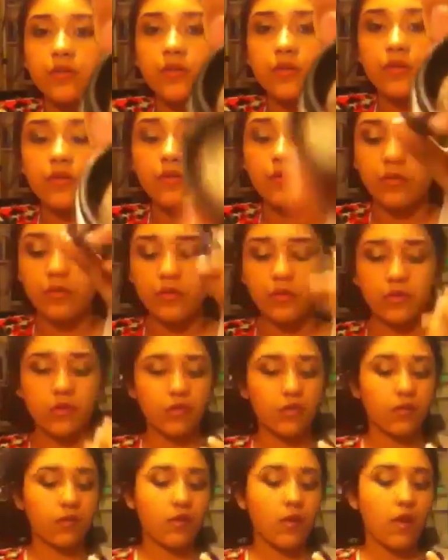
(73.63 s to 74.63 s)

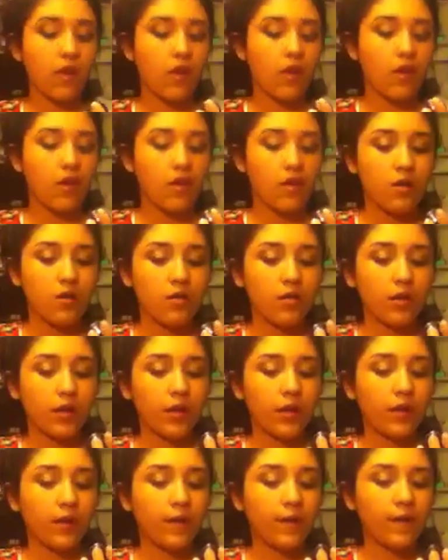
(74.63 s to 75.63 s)
gorgeous,
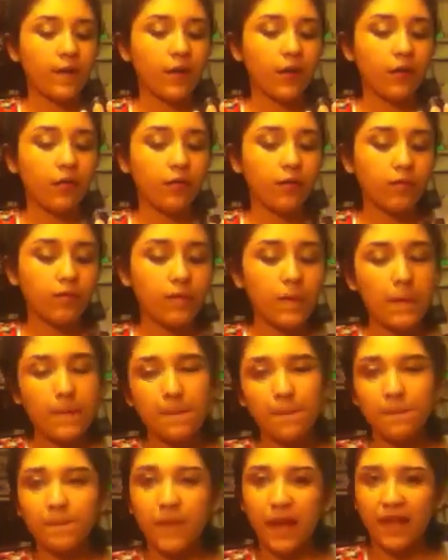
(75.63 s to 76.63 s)
like,
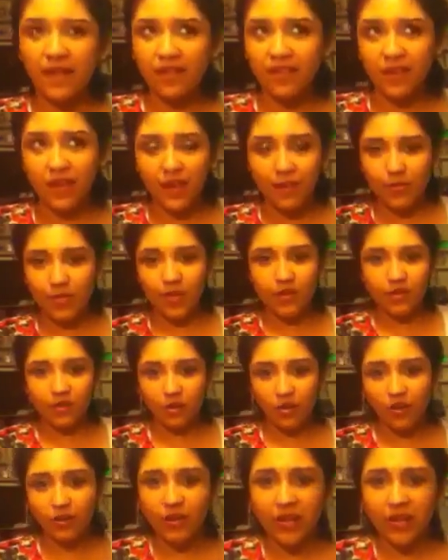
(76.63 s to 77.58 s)
I guess the name says it all, like